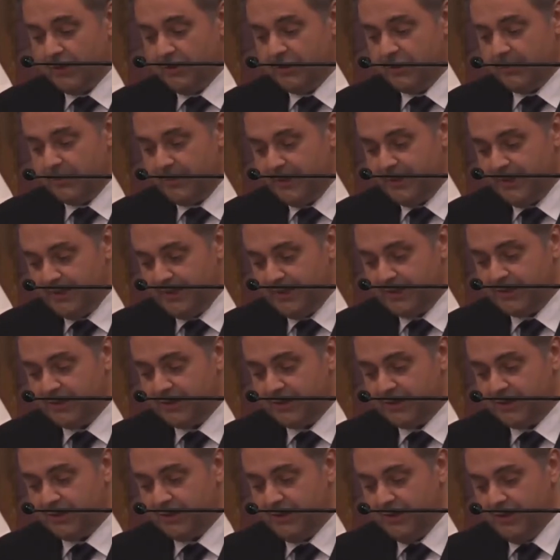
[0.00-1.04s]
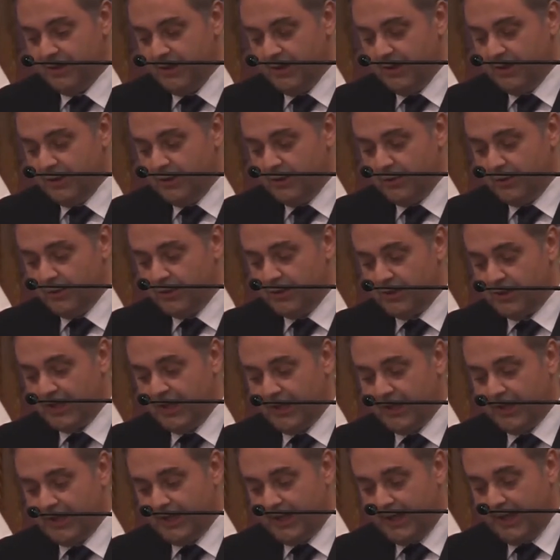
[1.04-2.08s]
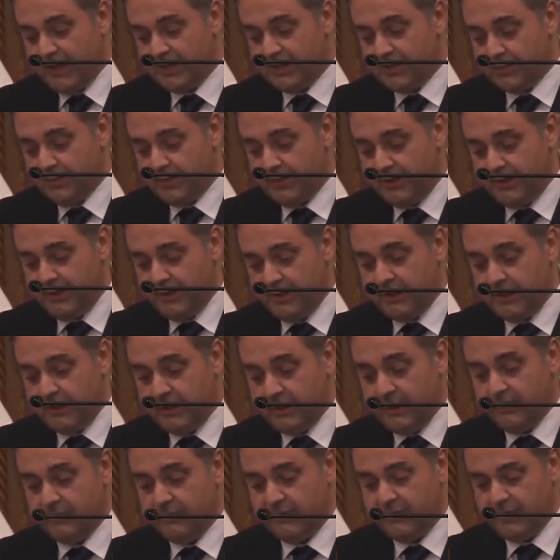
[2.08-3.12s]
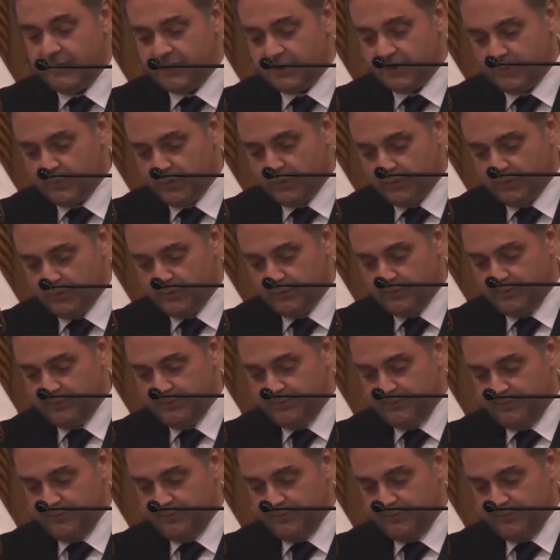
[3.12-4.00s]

on the beach, you shake hands with the invisible.